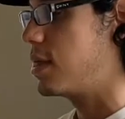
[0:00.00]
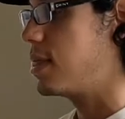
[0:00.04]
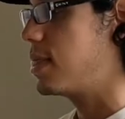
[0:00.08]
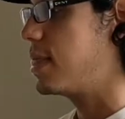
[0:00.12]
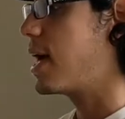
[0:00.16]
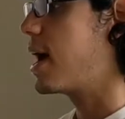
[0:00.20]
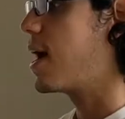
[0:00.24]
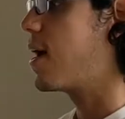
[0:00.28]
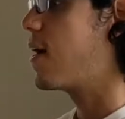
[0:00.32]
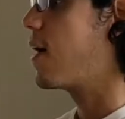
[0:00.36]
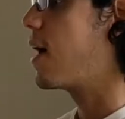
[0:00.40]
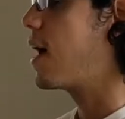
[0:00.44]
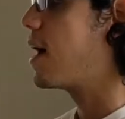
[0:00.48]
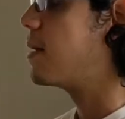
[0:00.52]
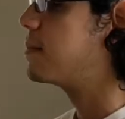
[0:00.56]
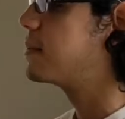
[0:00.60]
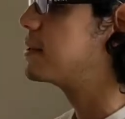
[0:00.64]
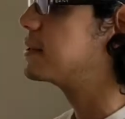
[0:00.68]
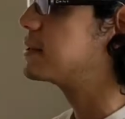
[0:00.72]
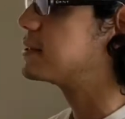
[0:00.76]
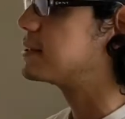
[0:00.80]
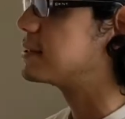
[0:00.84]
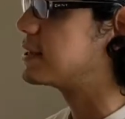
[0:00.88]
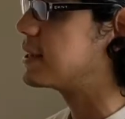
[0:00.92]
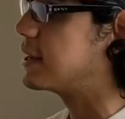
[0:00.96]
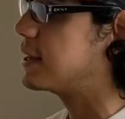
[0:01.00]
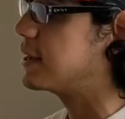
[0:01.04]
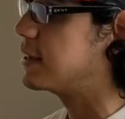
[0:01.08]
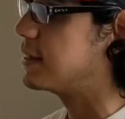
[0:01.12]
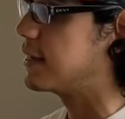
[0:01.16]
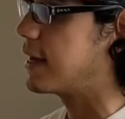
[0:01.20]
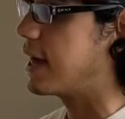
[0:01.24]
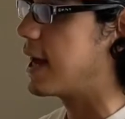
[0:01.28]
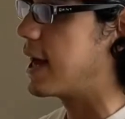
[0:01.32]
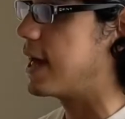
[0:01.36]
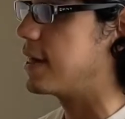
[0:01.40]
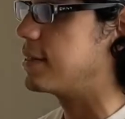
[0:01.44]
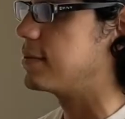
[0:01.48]
Now I'm going to say
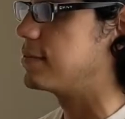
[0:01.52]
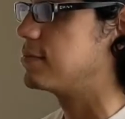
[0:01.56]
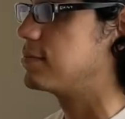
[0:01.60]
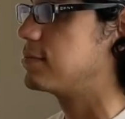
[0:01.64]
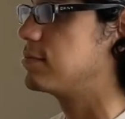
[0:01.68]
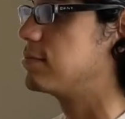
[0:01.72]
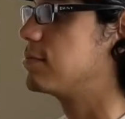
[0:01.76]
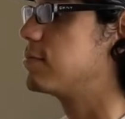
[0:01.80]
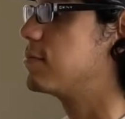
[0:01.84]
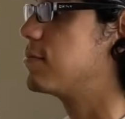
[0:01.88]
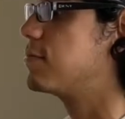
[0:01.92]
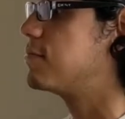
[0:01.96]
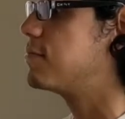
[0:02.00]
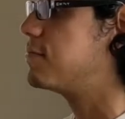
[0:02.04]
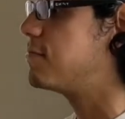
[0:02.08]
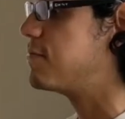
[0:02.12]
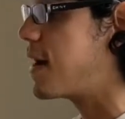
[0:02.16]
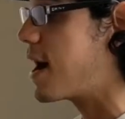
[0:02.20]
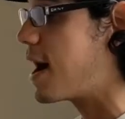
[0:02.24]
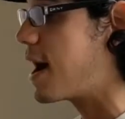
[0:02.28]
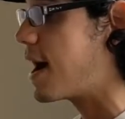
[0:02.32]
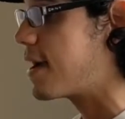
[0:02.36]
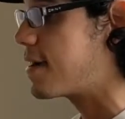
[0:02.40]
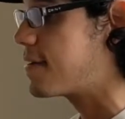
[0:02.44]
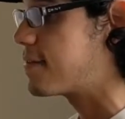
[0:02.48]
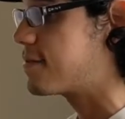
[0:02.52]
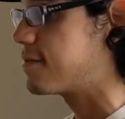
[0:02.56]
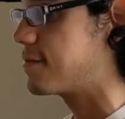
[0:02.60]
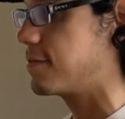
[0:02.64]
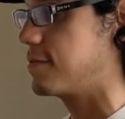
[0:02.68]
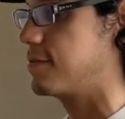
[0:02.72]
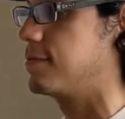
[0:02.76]
that 5